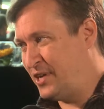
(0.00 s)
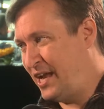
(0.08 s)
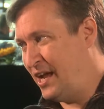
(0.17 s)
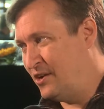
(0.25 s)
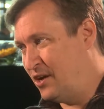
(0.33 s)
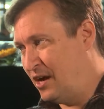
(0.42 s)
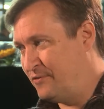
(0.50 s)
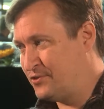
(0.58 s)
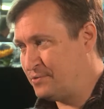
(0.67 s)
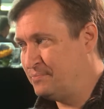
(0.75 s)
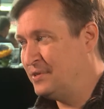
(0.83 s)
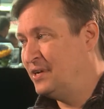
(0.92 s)
in
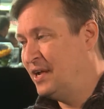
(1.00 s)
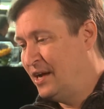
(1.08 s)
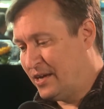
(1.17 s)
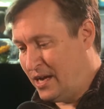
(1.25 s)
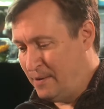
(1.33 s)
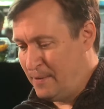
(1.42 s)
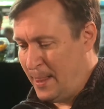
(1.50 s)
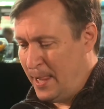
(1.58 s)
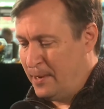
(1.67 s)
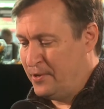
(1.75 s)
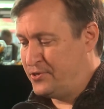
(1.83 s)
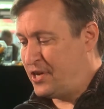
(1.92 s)
handoffs. Okay.
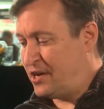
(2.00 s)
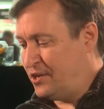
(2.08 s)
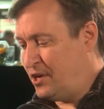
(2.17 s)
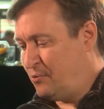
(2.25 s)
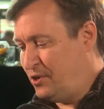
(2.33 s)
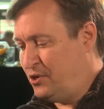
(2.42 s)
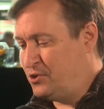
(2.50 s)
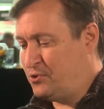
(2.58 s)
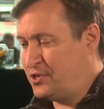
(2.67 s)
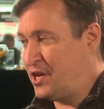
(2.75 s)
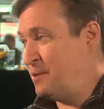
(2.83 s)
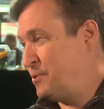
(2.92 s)
The second thing we do is we
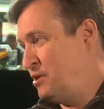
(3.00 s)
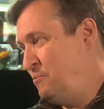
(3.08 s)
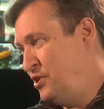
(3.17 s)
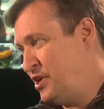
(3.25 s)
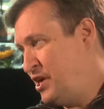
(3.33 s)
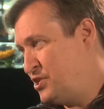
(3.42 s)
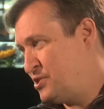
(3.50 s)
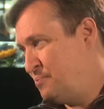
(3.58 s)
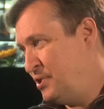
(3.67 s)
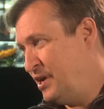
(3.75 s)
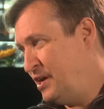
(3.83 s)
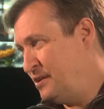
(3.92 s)
set up a communication
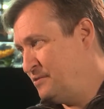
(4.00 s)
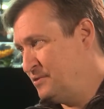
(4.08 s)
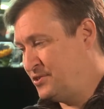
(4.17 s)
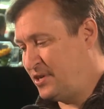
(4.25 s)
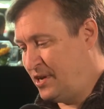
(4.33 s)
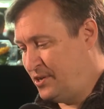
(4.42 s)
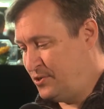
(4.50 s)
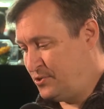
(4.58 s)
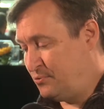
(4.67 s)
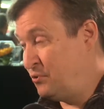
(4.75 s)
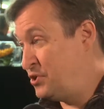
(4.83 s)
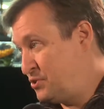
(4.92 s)
plan that
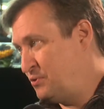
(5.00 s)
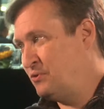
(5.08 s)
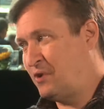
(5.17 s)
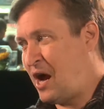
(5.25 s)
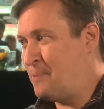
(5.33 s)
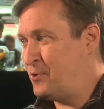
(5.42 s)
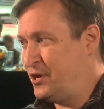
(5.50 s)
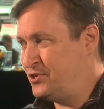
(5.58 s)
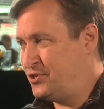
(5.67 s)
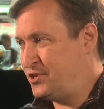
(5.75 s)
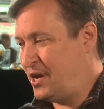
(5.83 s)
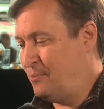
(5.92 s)
says, which operates
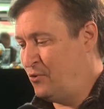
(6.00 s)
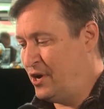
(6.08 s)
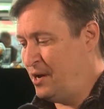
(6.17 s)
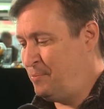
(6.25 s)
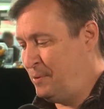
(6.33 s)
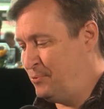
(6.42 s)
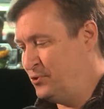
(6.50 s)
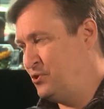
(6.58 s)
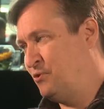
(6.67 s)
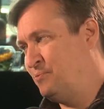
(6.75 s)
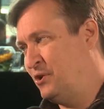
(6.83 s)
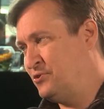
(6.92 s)
the same way. People do
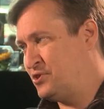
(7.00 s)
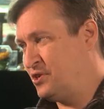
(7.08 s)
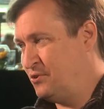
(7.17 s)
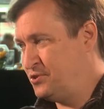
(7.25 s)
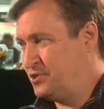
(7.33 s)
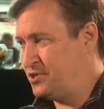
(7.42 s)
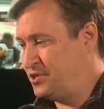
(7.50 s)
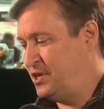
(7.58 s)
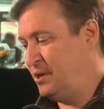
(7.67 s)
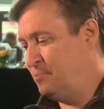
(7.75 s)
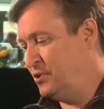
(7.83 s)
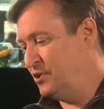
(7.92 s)
it with Post-it notes. It's the
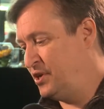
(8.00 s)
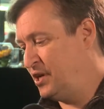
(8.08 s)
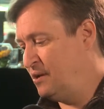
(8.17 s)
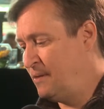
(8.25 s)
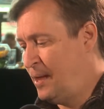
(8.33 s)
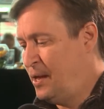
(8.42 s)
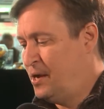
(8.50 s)
team building it.